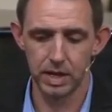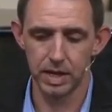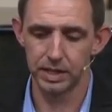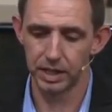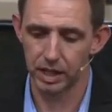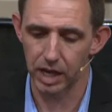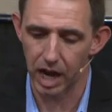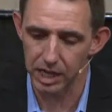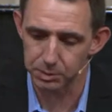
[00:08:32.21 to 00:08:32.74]

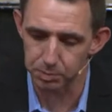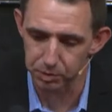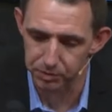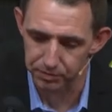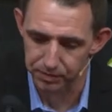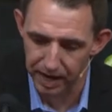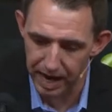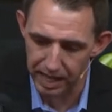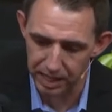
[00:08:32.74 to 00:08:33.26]
And the
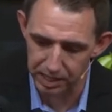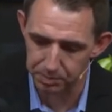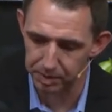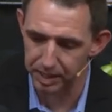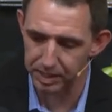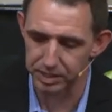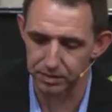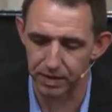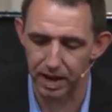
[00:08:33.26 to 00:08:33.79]
gospel's valid
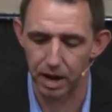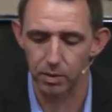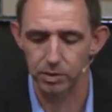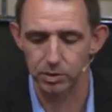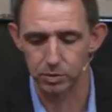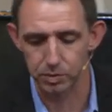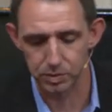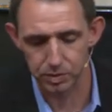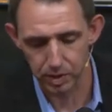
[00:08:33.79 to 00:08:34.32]
because of how
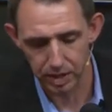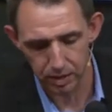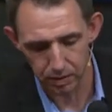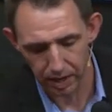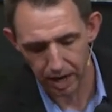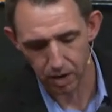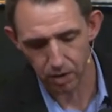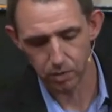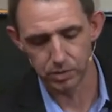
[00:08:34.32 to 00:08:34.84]
it,
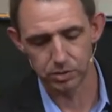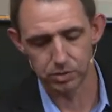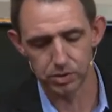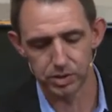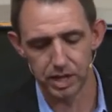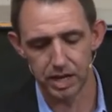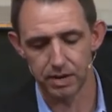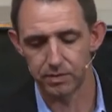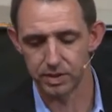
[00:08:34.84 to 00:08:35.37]
how it was
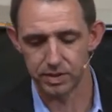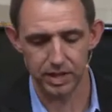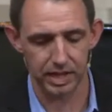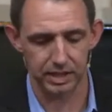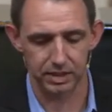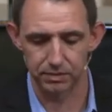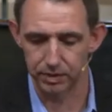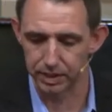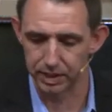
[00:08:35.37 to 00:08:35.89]
received. It's
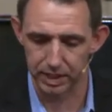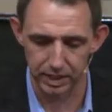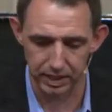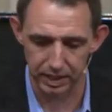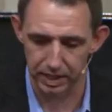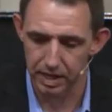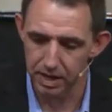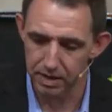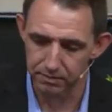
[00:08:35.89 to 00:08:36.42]
like the
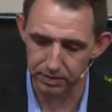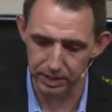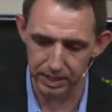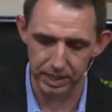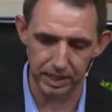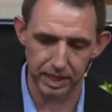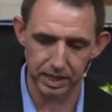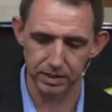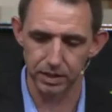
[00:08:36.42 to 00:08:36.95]
validity,
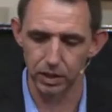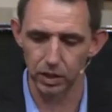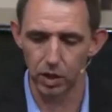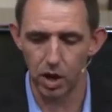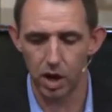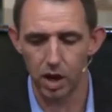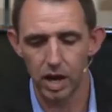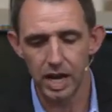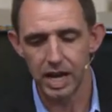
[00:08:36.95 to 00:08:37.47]
validity of the
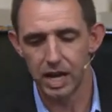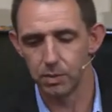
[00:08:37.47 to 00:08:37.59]
law.